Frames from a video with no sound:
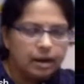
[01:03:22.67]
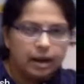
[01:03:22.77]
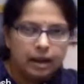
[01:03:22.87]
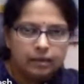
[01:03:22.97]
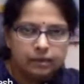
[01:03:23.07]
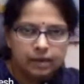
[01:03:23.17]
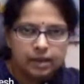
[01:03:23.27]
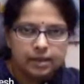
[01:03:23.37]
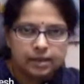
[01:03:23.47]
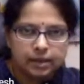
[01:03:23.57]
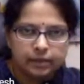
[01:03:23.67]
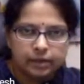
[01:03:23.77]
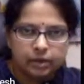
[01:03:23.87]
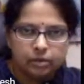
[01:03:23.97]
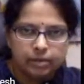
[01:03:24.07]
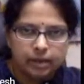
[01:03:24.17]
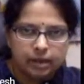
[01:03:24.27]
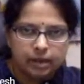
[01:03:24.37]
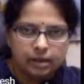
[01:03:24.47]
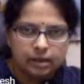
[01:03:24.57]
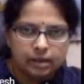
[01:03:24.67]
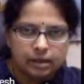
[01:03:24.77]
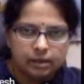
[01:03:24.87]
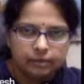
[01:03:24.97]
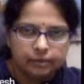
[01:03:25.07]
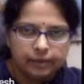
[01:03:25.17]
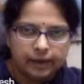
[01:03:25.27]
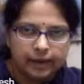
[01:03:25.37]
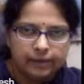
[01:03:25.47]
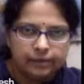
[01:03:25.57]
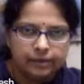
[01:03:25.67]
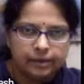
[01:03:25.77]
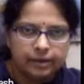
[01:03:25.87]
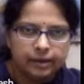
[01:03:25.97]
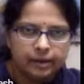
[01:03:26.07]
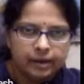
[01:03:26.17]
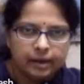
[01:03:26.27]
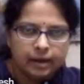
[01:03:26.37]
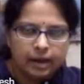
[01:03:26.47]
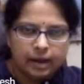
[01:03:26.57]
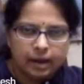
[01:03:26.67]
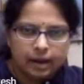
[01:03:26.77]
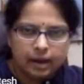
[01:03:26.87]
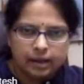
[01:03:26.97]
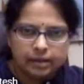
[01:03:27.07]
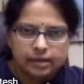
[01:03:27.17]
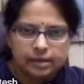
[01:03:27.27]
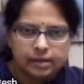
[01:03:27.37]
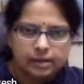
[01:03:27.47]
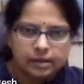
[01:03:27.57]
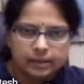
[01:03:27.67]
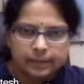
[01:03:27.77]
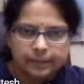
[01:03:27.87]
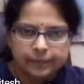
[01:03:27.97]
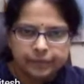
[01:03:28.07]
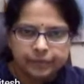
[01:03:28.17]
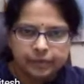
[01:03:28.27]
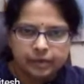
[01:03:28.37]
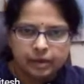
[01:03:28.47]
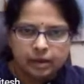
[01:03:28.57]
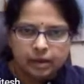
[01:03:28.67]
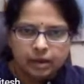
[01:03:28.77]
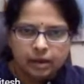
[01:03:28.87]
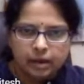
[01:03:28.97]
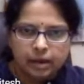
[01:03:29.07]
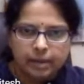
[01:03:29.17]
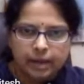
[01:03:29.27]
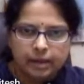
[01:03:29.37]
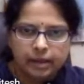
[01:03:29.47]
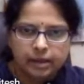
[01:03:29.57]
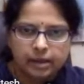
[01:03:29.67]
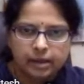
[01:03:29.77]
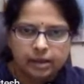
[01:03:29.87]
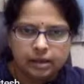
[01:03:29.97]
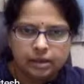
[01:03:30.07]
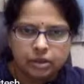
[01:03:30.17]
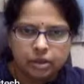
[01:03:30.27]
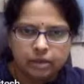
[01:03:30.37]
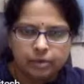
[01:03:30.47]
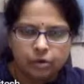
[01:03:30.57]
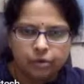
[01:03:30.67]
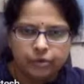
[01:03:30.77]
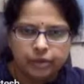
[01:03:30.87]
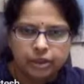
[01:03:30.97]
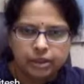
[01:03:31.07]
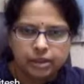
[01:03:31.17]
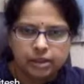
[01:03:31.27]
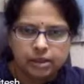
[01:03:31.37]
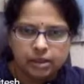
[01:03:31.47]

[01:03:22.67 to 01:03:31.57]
Alpha is given to be 5, and the adiabatic chirp coefficient,